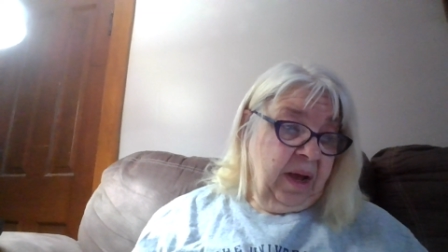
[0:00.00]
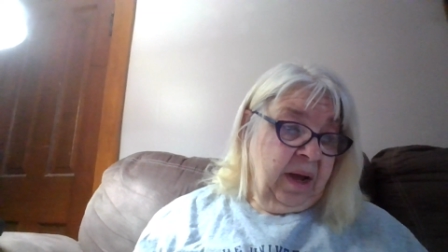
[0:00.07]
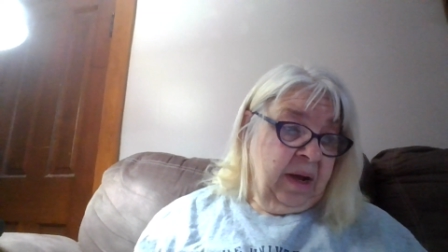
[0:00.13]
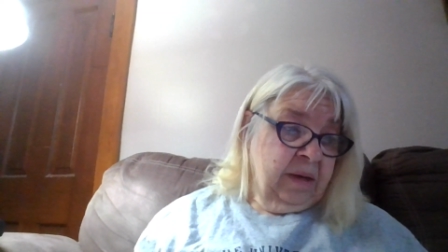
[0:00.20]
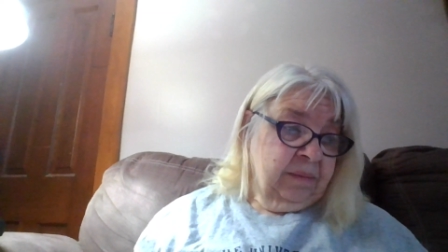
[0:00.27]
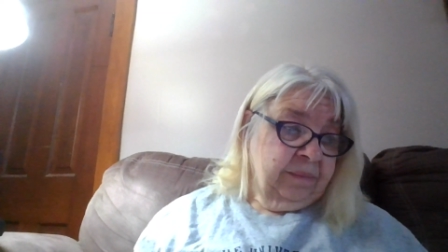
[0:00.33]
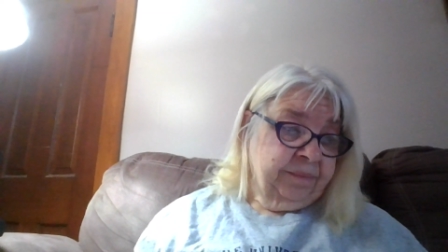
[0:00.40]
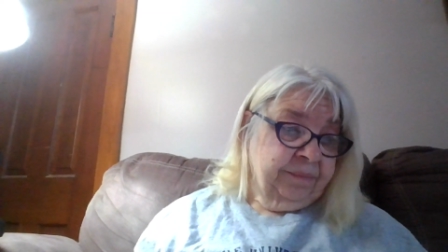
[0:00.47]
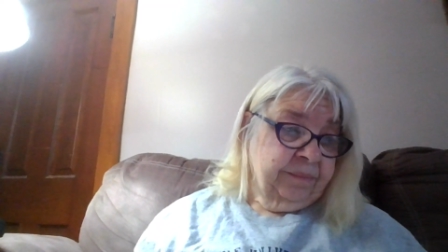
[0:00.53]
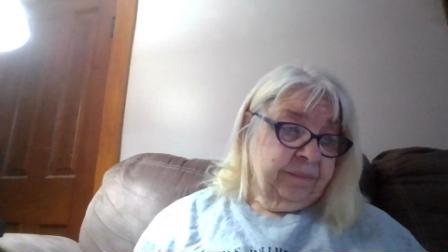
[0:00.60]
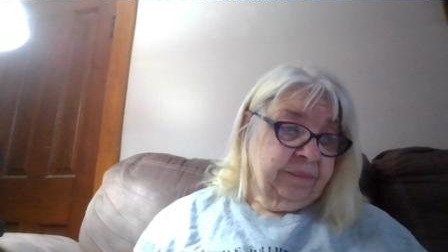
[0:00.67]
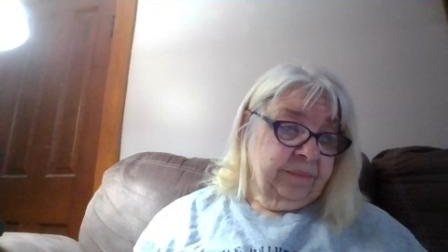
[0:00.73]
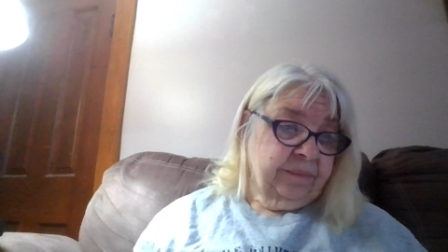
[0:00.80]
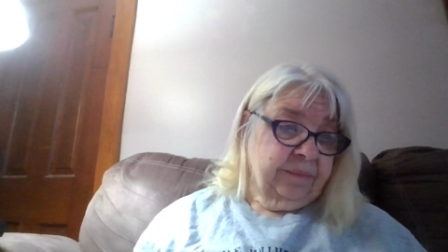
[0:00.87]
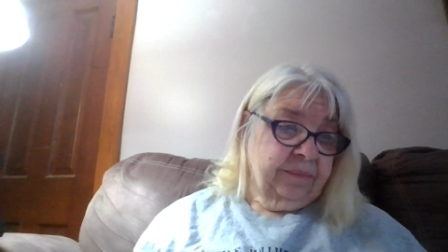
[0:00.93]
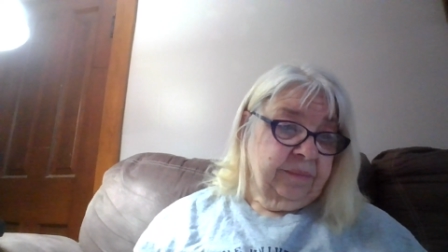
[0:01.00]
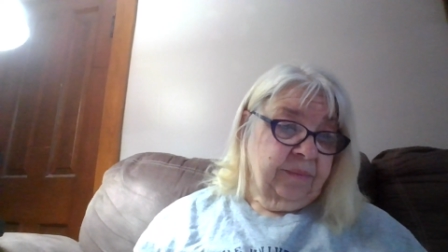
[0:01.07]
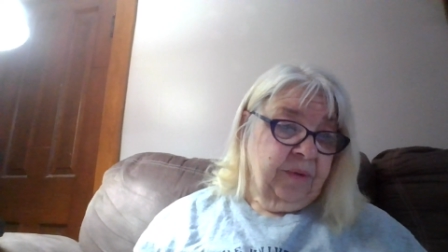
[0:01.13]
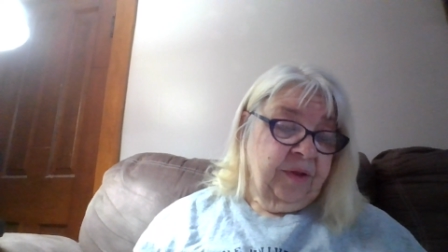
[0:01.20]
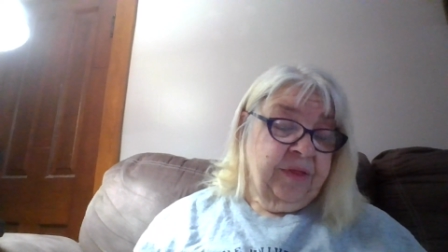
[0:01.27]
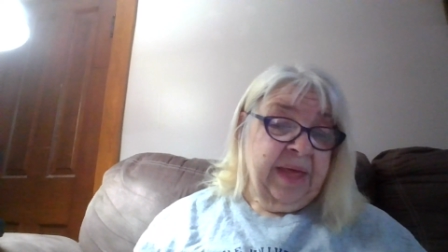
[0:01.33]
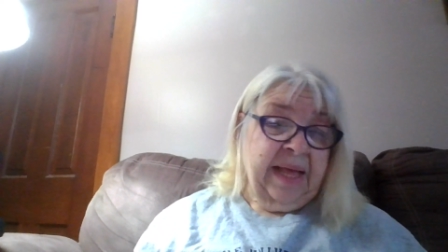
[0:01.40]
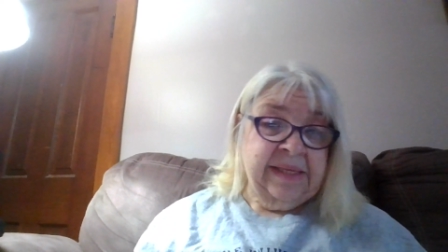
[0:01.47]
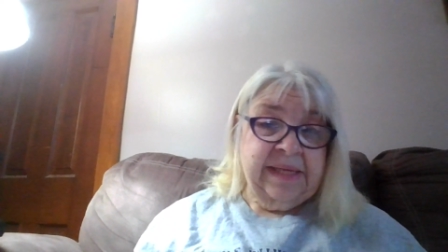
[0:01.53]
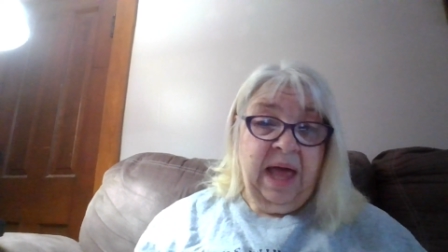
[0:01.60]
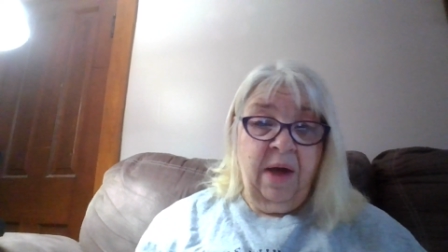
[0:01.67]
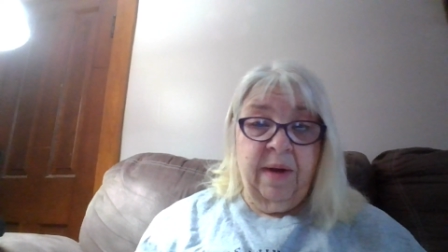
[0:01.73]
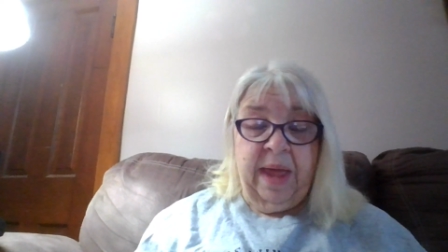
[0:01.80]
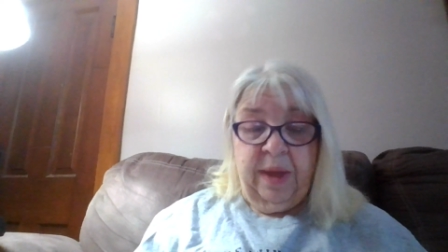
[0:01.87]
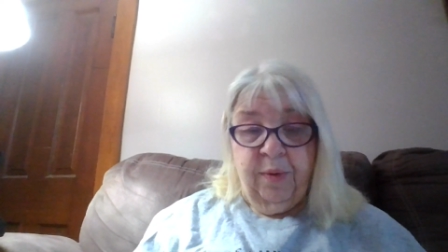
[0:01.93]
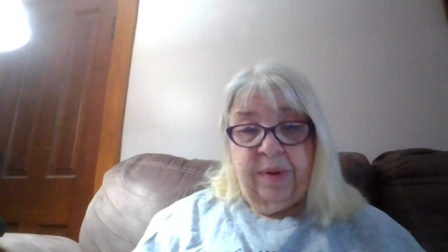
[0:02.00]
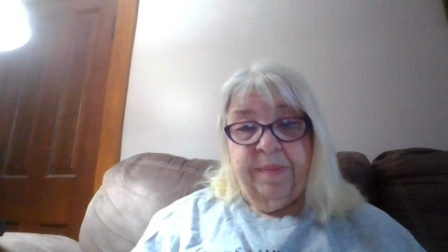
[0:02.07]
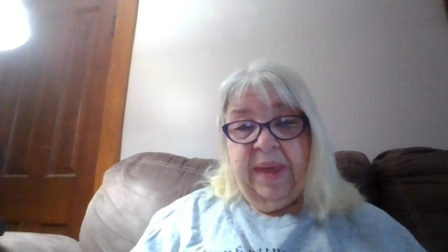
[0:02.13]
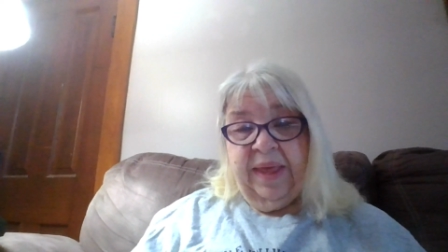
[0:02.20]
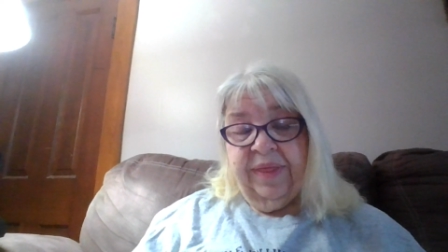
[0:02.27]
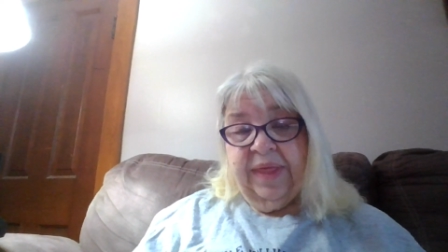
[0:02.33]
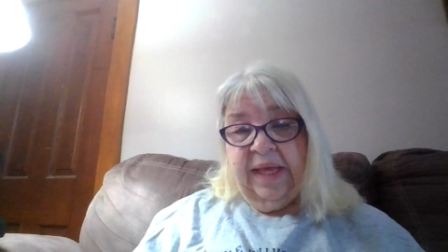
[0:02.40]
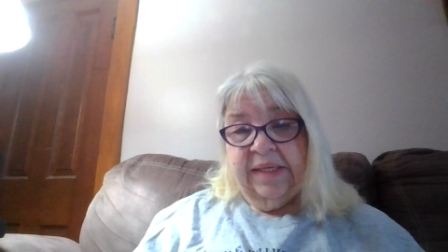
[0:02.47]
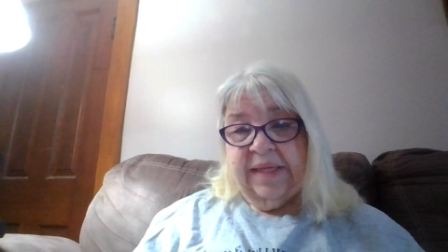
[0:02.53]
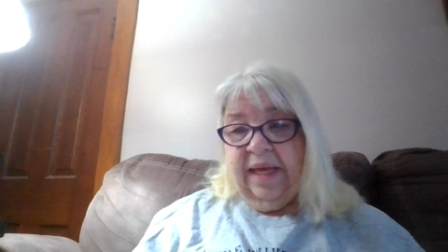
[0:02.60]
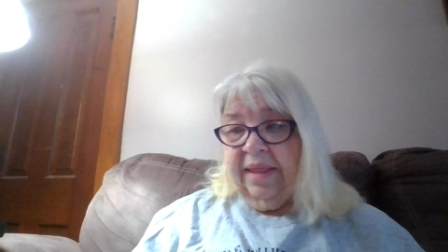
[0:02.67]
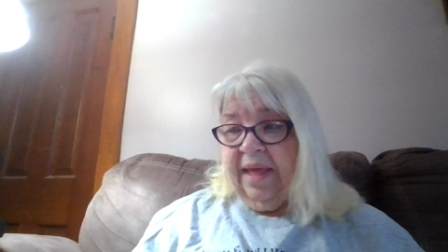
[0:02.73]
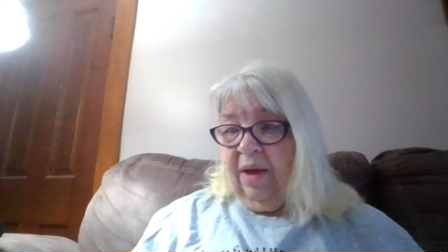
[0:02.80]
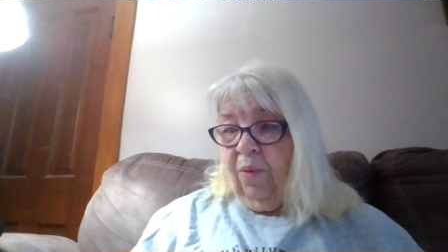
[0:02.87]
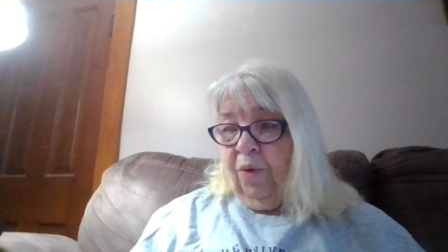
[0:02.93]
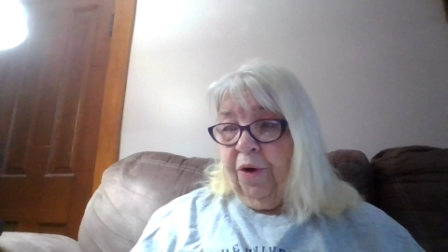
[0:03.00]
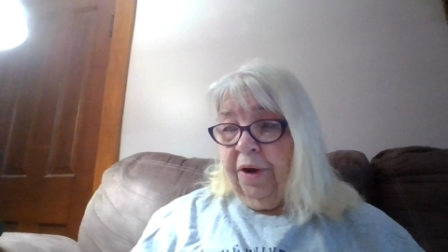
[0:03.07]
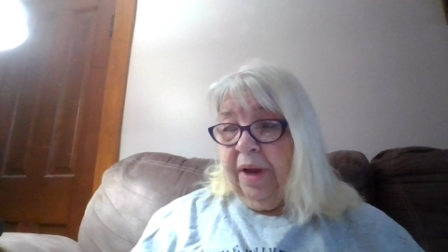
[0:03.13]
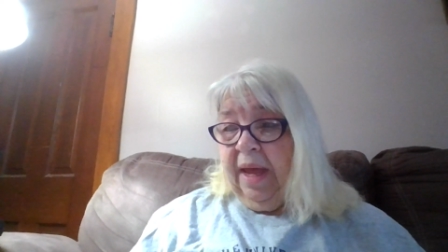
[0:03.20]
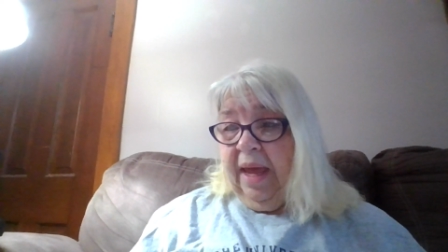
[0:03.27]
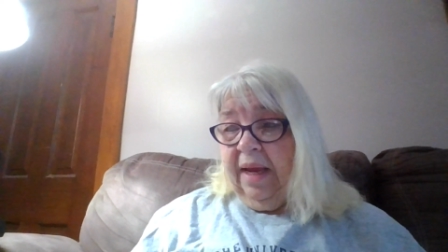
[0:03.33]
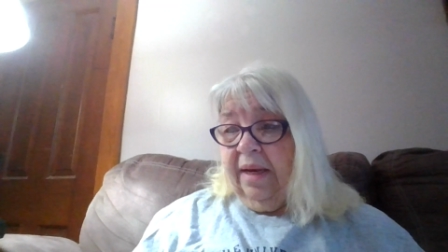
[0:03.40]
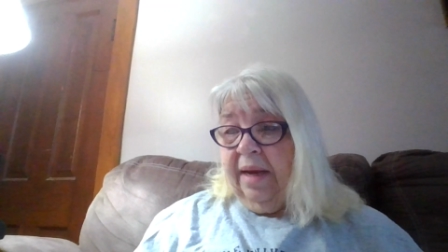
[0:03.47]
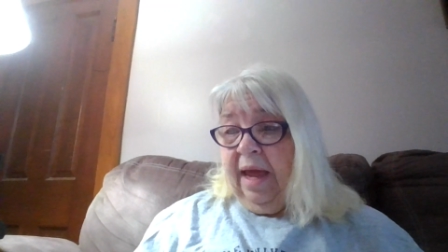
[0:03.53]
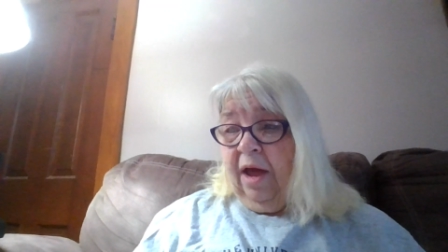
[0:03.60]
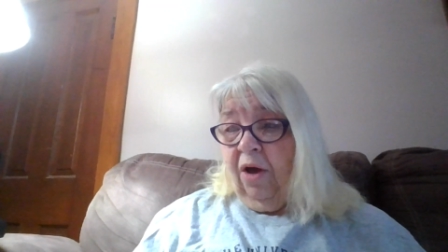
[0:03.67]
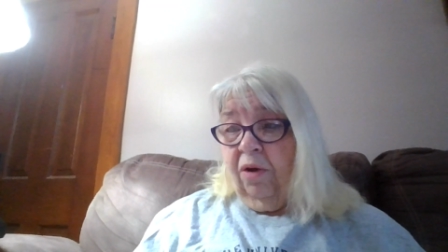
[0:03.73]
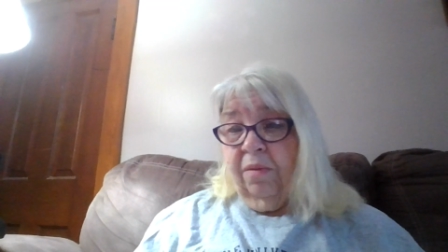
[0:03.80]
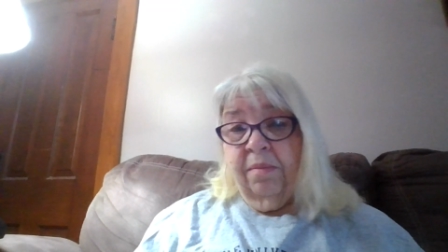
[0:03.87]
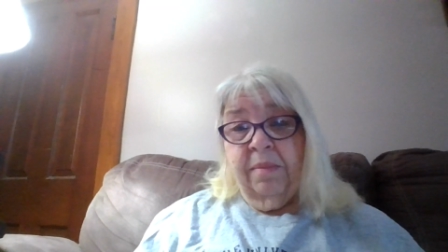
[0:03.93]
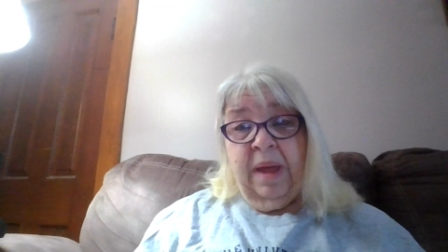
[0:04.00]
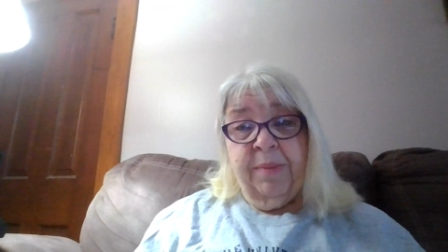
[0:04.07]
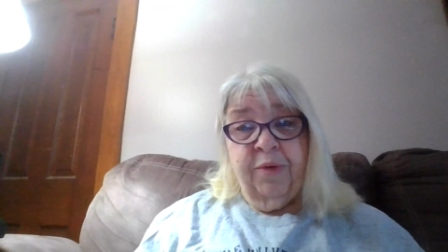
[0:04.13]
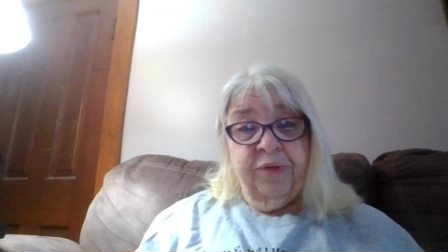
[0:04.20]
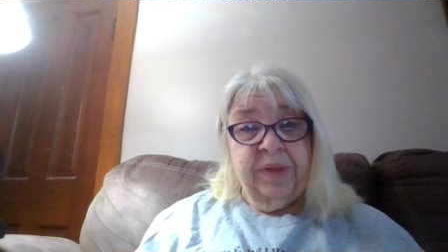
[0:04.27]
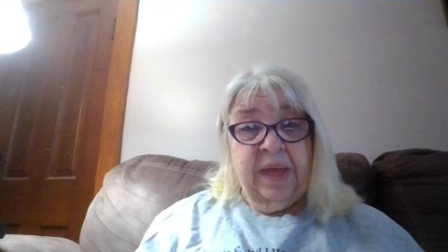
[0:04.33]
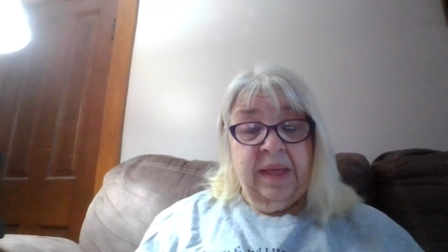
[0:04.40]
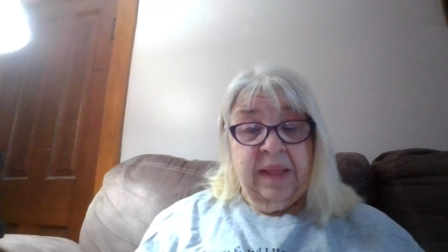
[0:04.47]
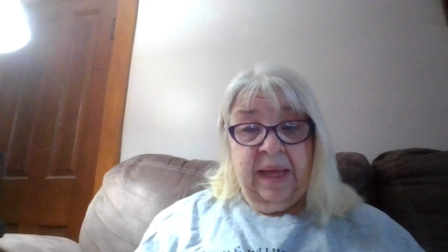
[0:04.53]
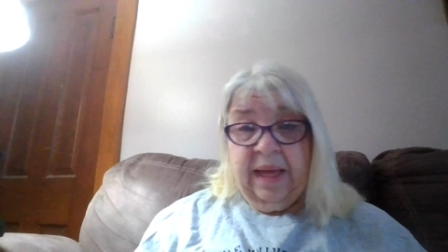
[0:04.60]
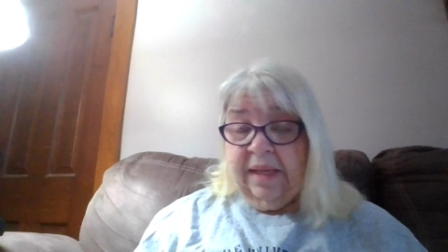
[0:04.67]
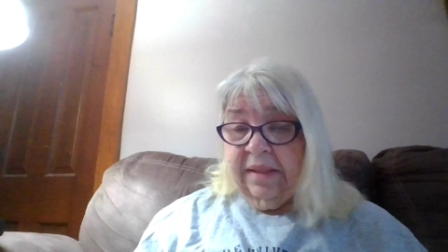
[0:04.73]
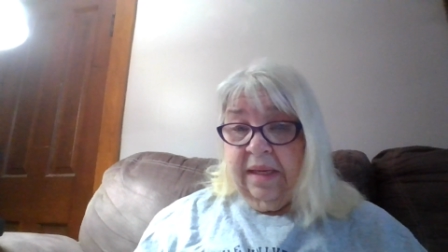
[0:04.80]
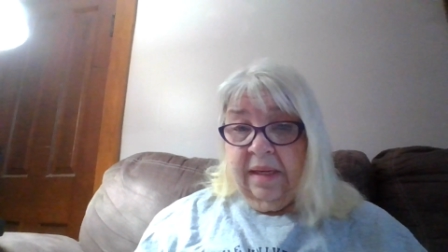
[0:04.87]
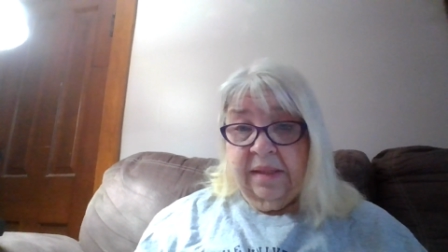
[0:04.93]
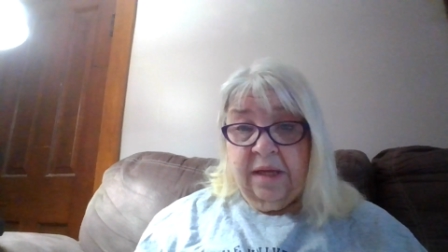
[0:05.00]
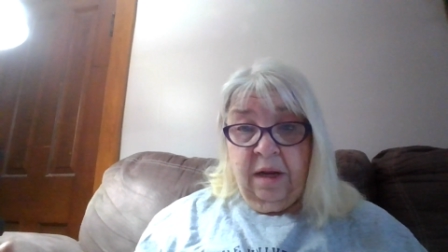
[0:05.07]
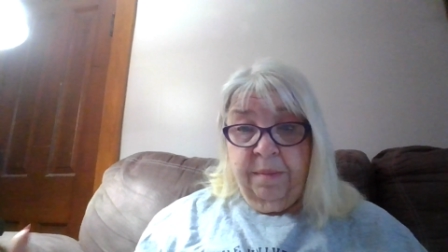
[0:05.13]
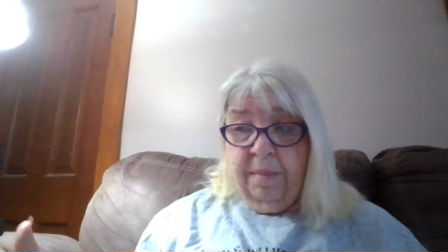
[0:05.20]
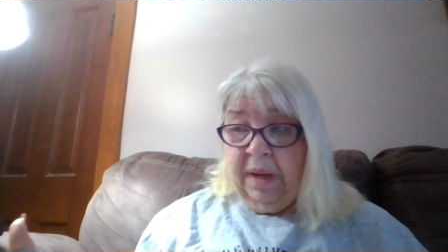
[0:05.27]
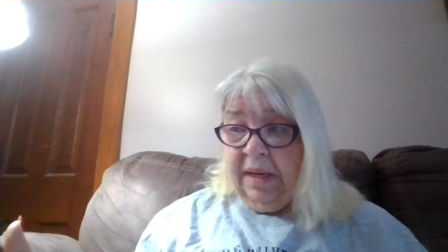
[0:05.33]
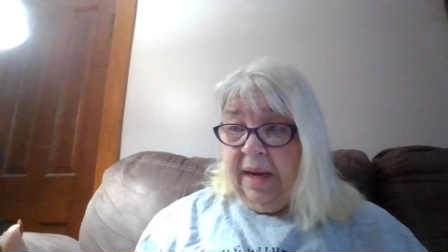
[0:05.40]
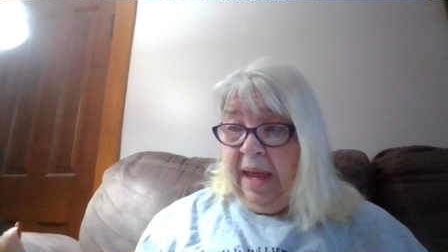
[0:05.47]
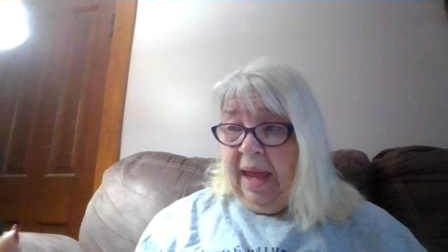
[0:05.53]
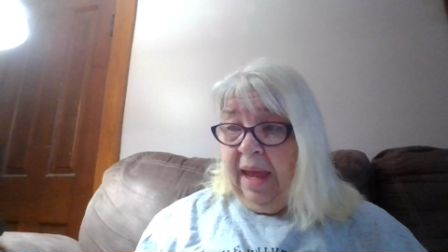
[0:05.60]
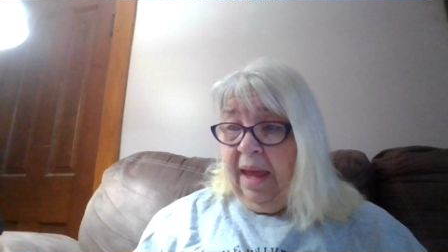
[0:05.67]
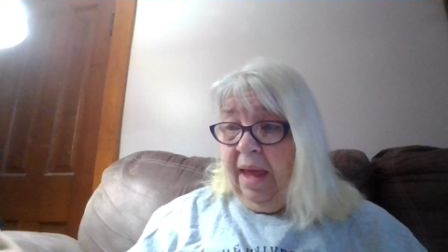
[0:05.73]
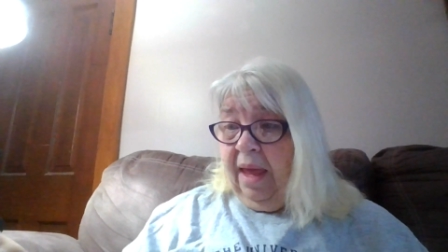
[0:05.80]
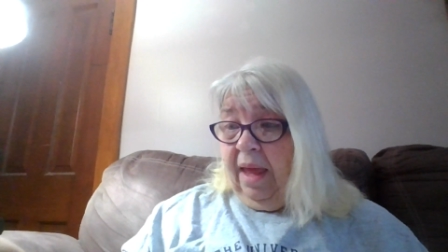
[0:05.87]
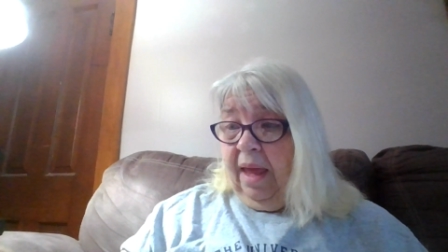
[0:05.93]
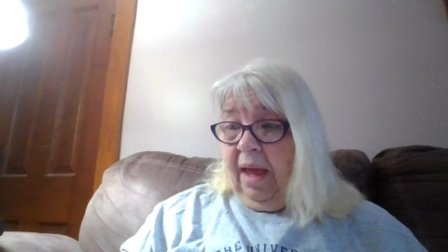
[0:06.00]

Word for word: Um, that's how I would make things like that work. Now, my birthday, like I said, is on Monday.